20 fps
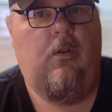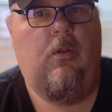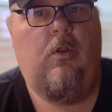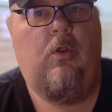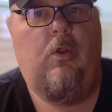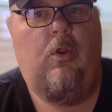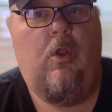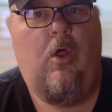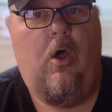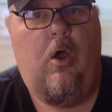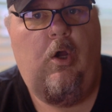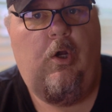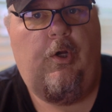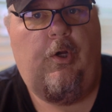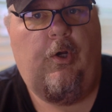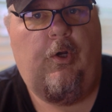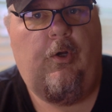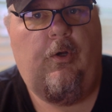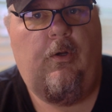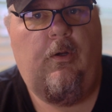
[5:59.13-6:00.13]

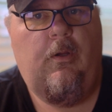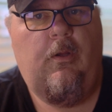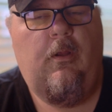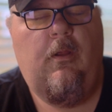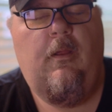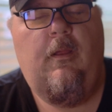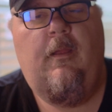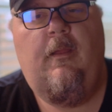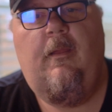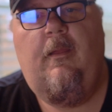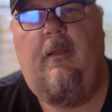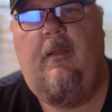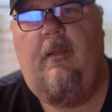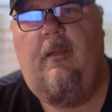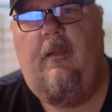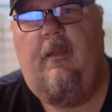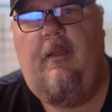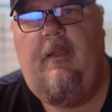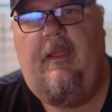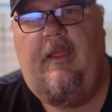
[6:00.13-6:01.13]
longer,
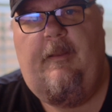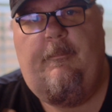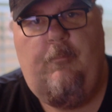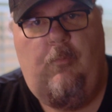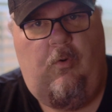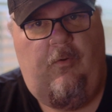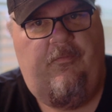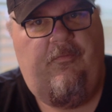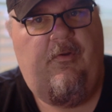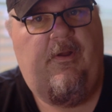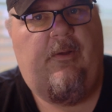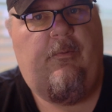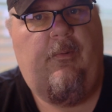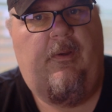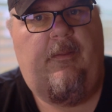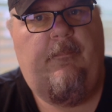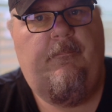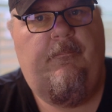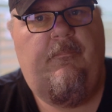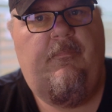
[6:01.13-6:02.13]
and more
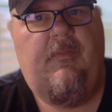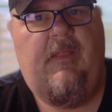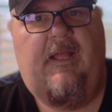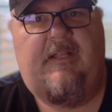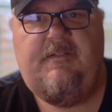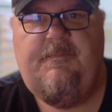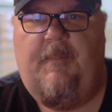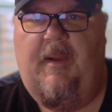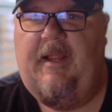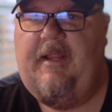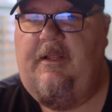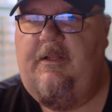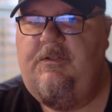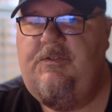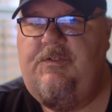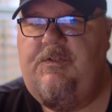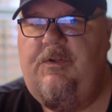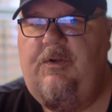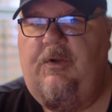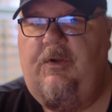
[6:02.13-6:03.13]
frequent. That's my
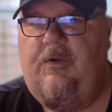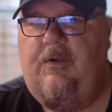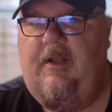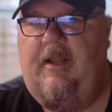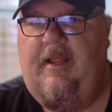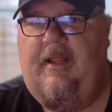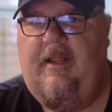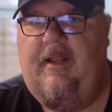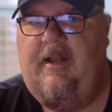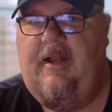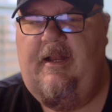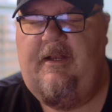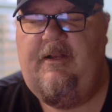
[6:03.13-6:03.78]
concern. And I